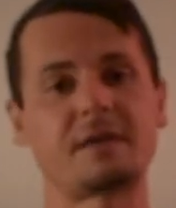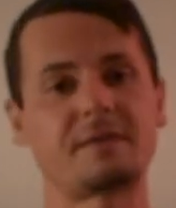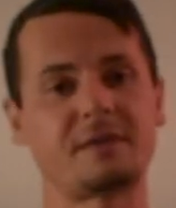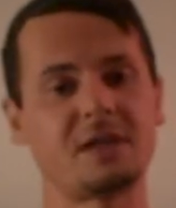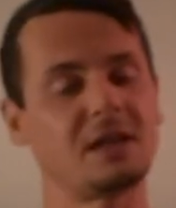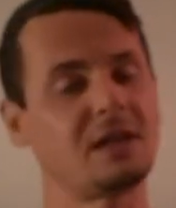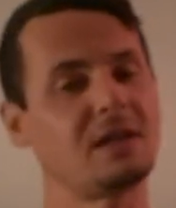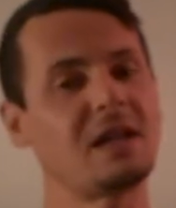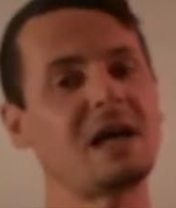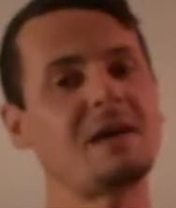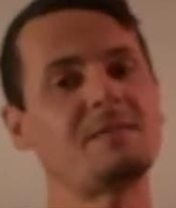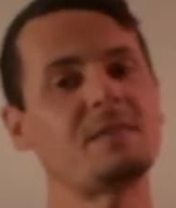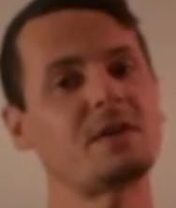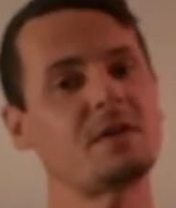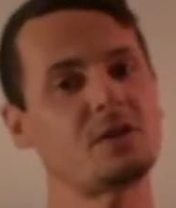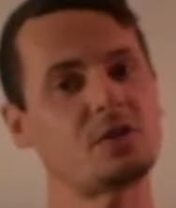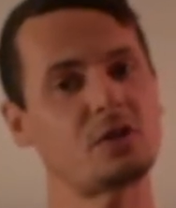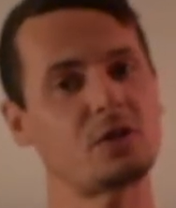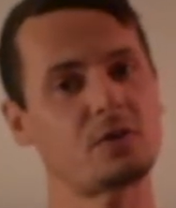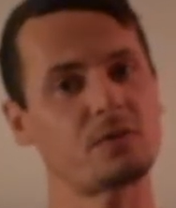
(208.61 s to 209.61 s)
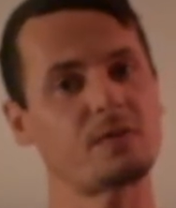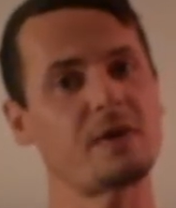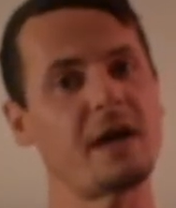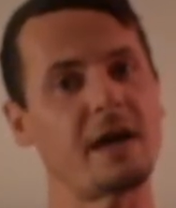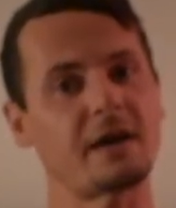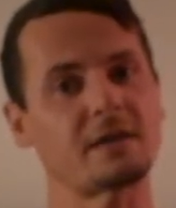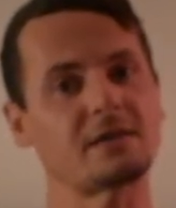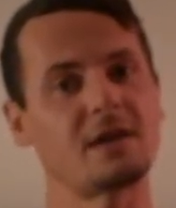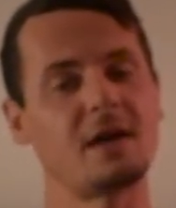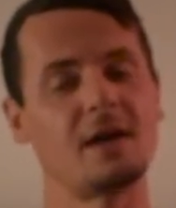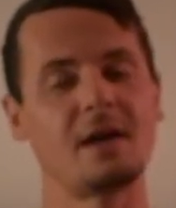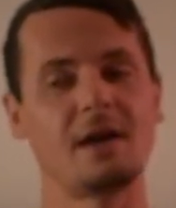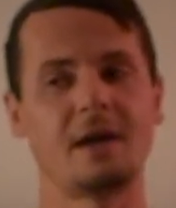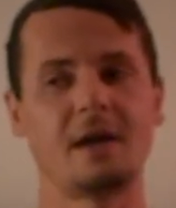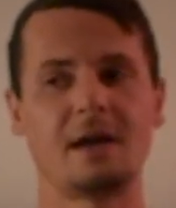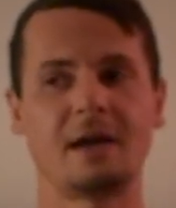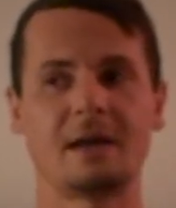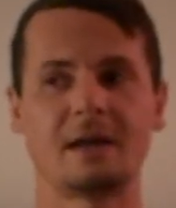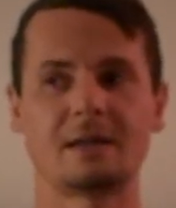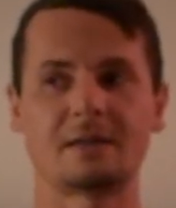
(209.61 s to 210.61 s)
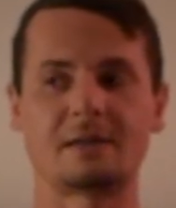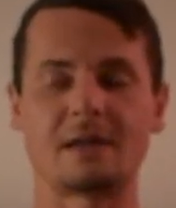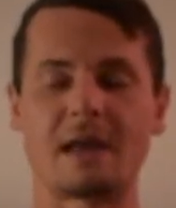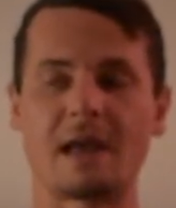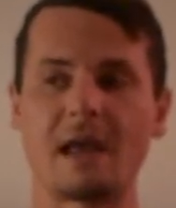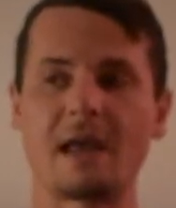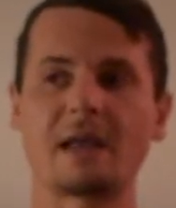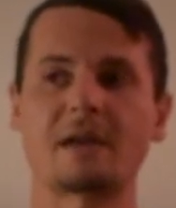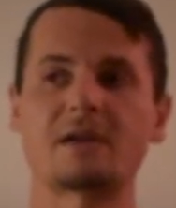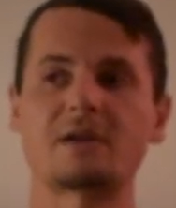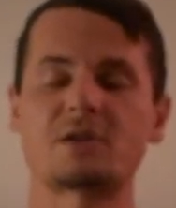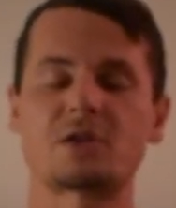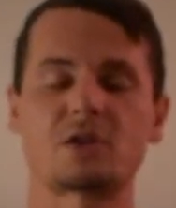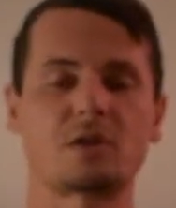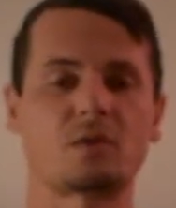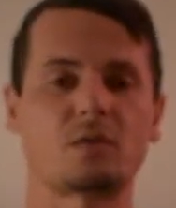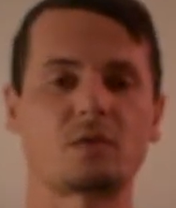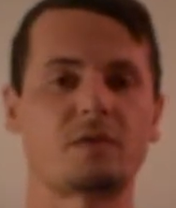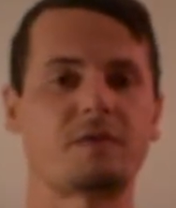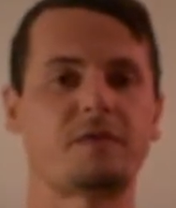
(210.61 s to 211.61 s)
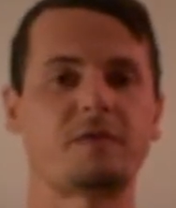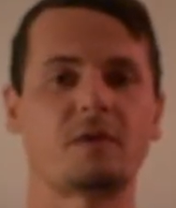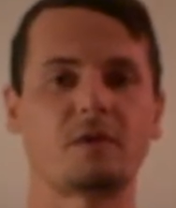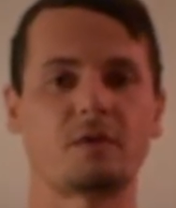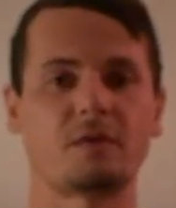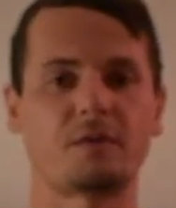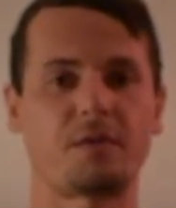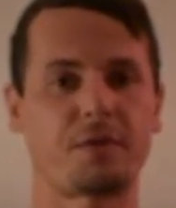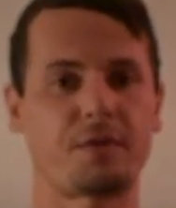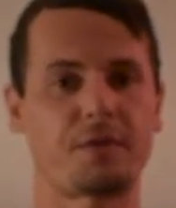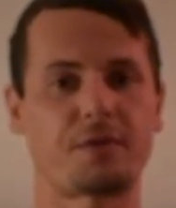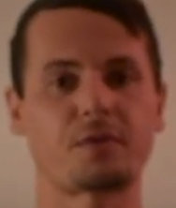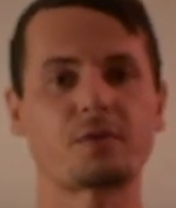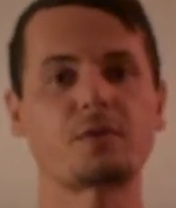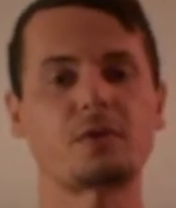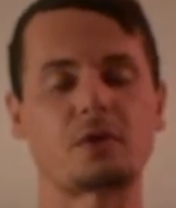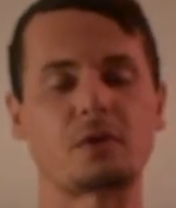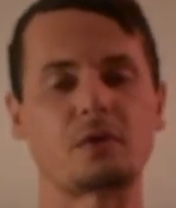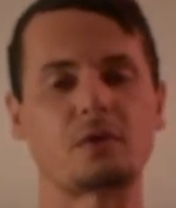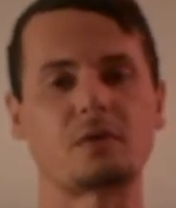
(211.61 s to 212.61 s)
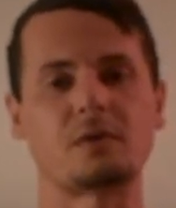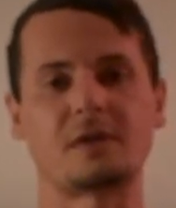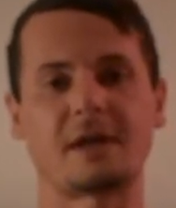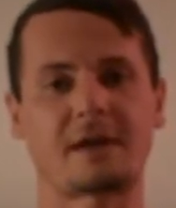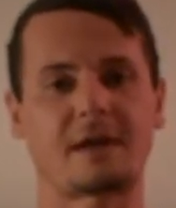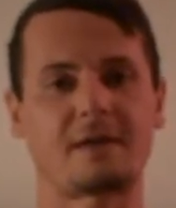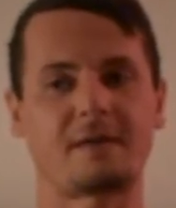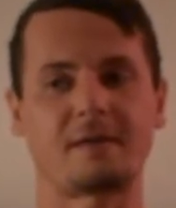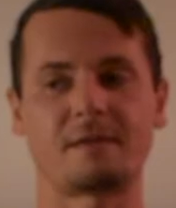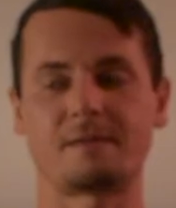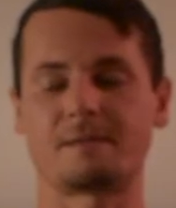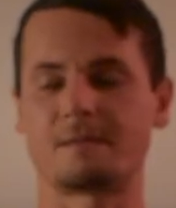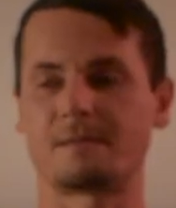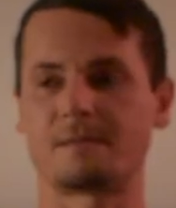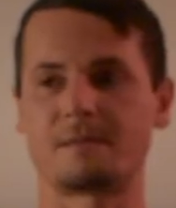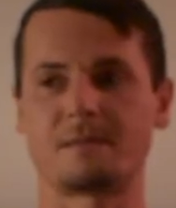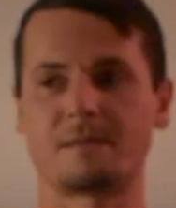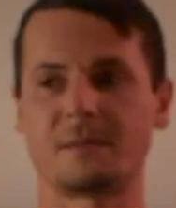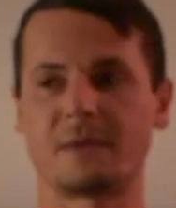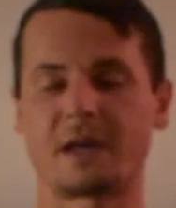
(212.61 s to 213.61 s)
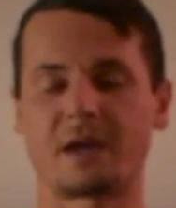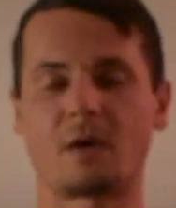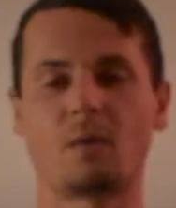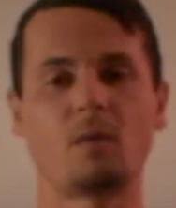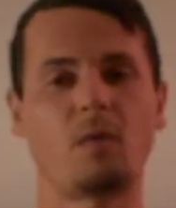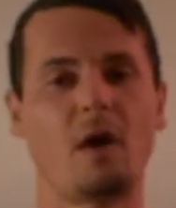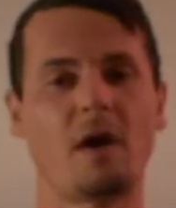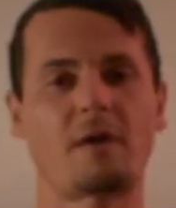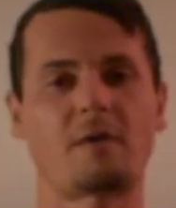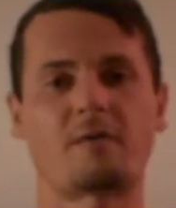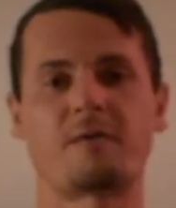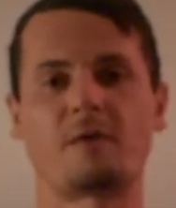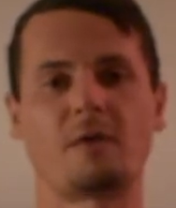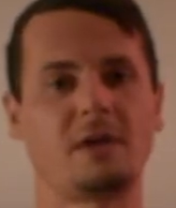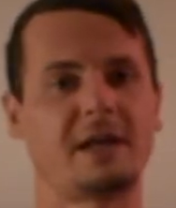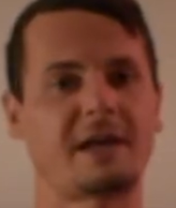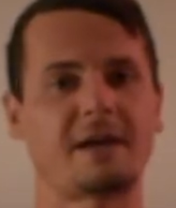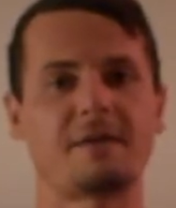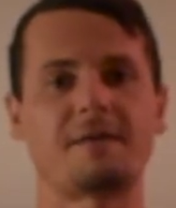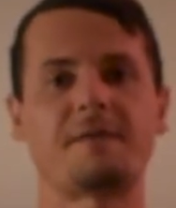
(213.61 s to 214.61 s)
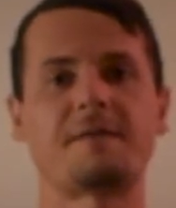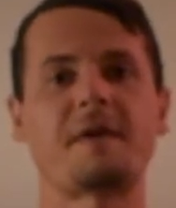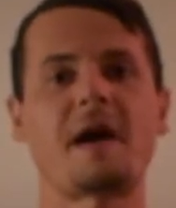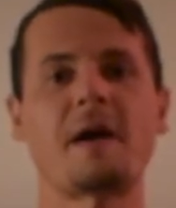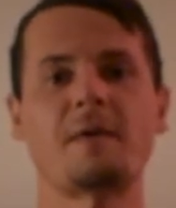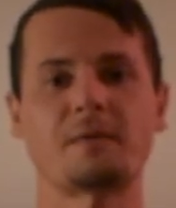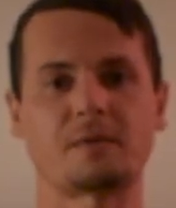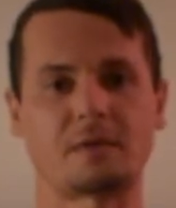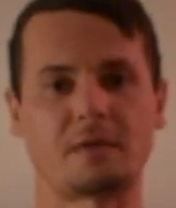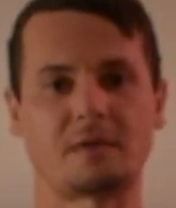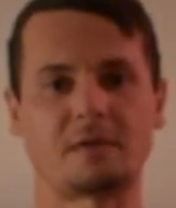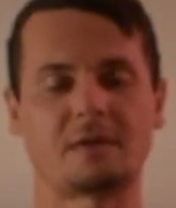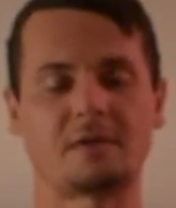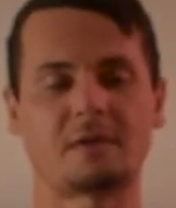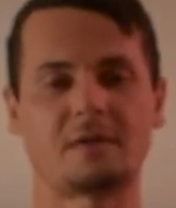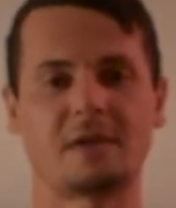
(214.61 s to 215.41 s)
If the alignment is correct, the energy will flow through you like a waterfall, like a fountain.